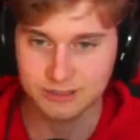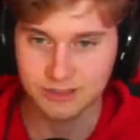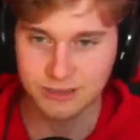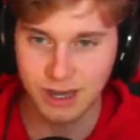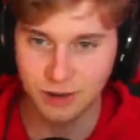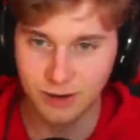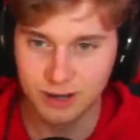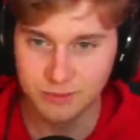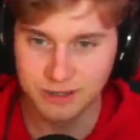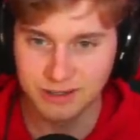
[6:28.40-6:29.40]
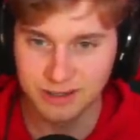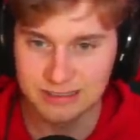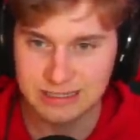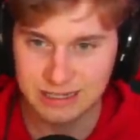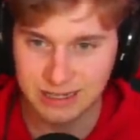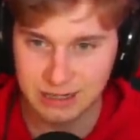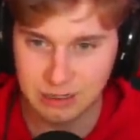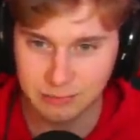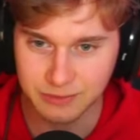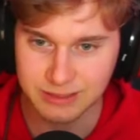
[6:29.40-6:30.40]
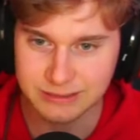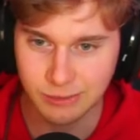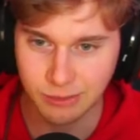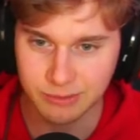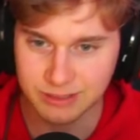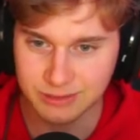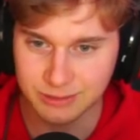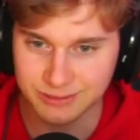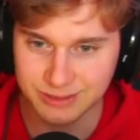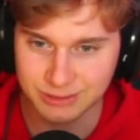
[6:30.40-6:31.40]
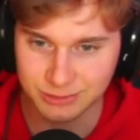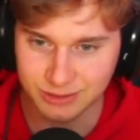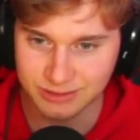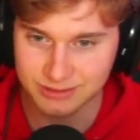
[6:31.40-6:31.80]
so now I'm in the attack helicopter. Let's see what we can do with this one.